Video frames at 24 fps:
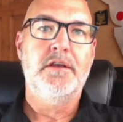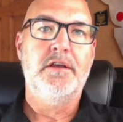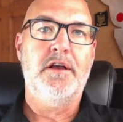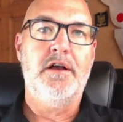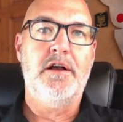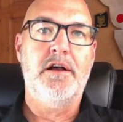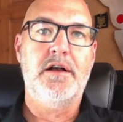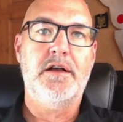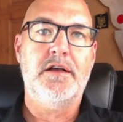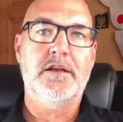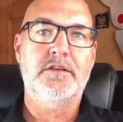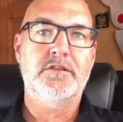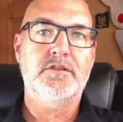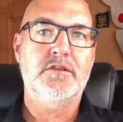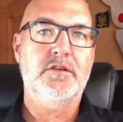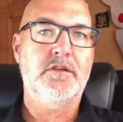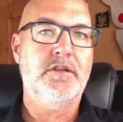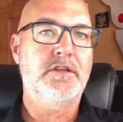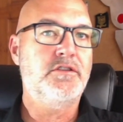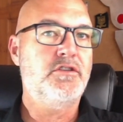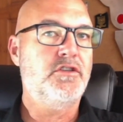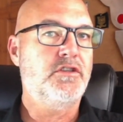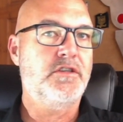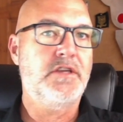So
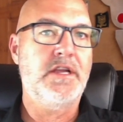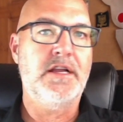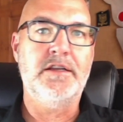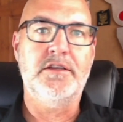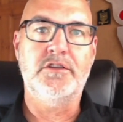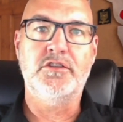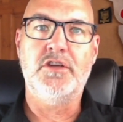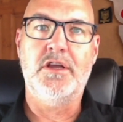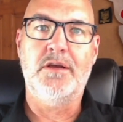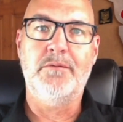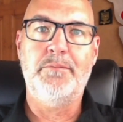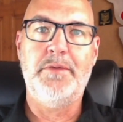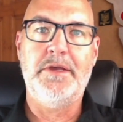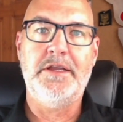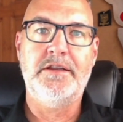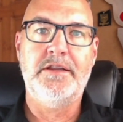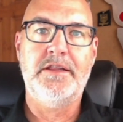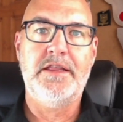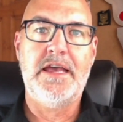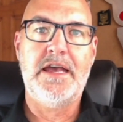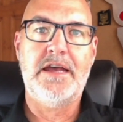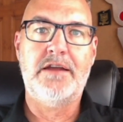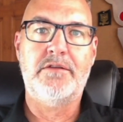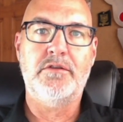let's just kind of jump into
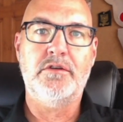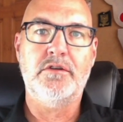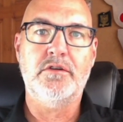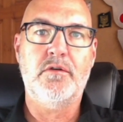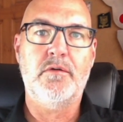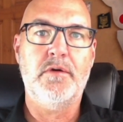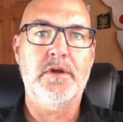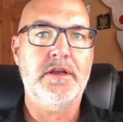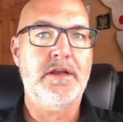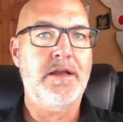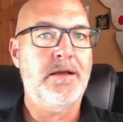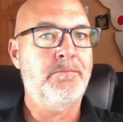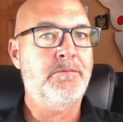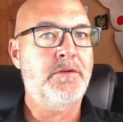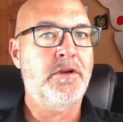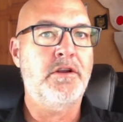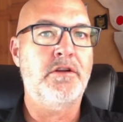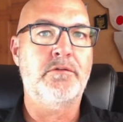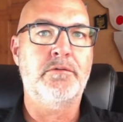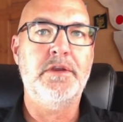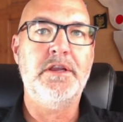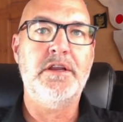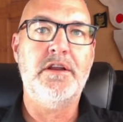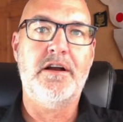that real quick. I'm going
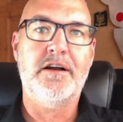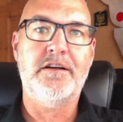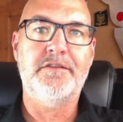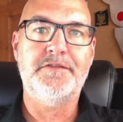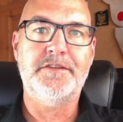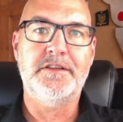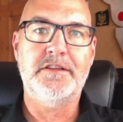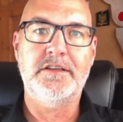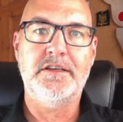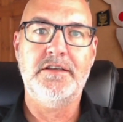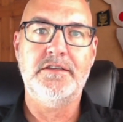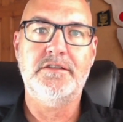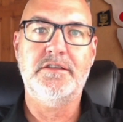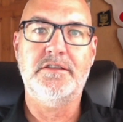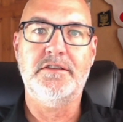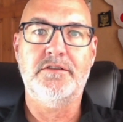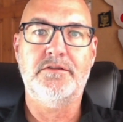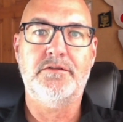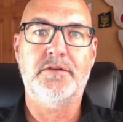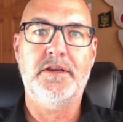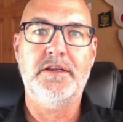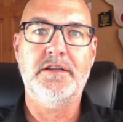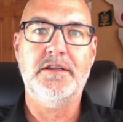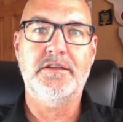to read off a list
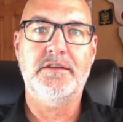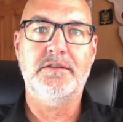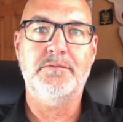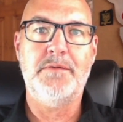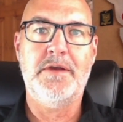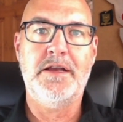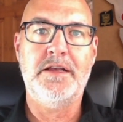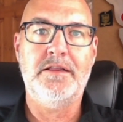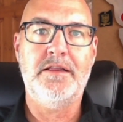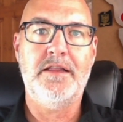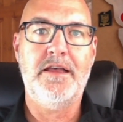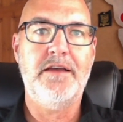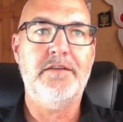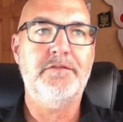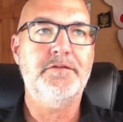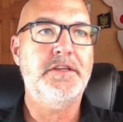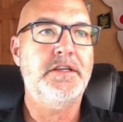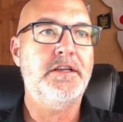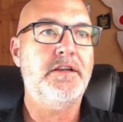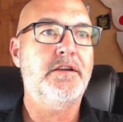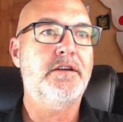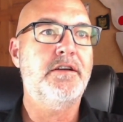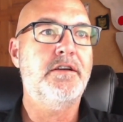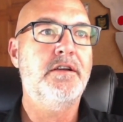that's right to my left
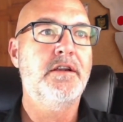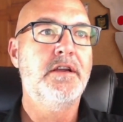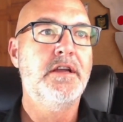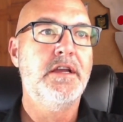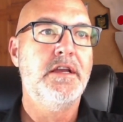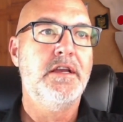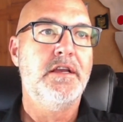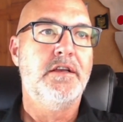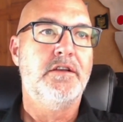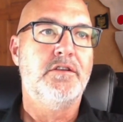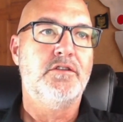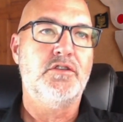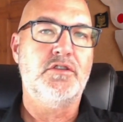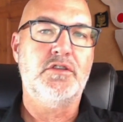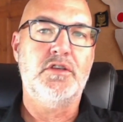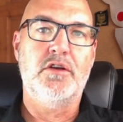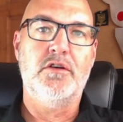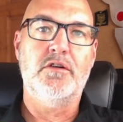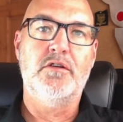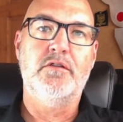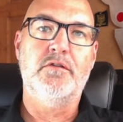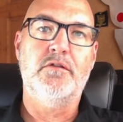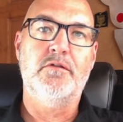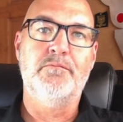here.
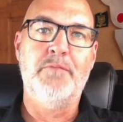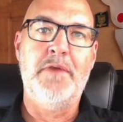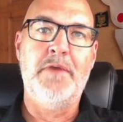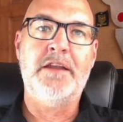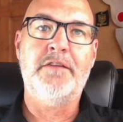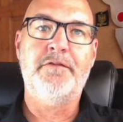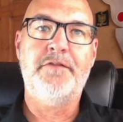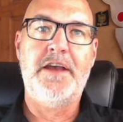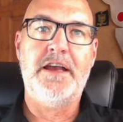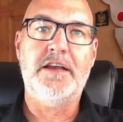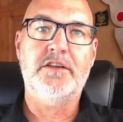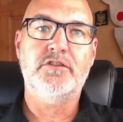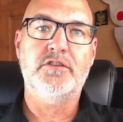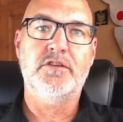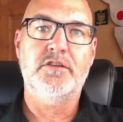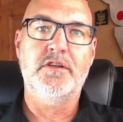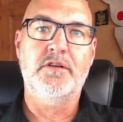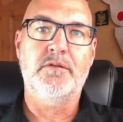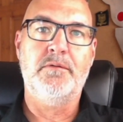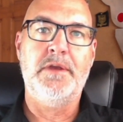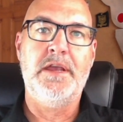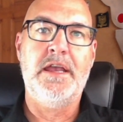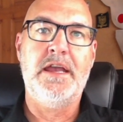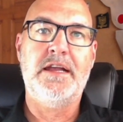So manufacturer
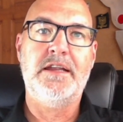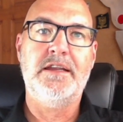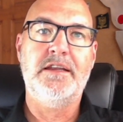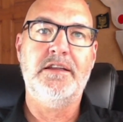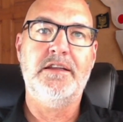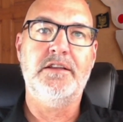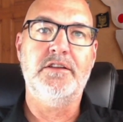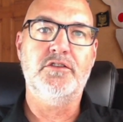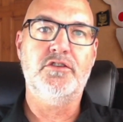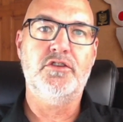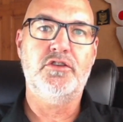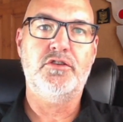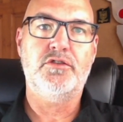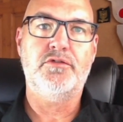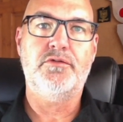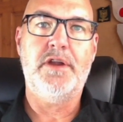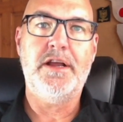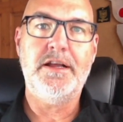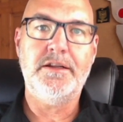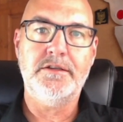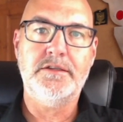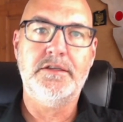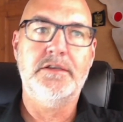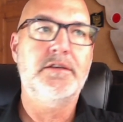that we added is Strut.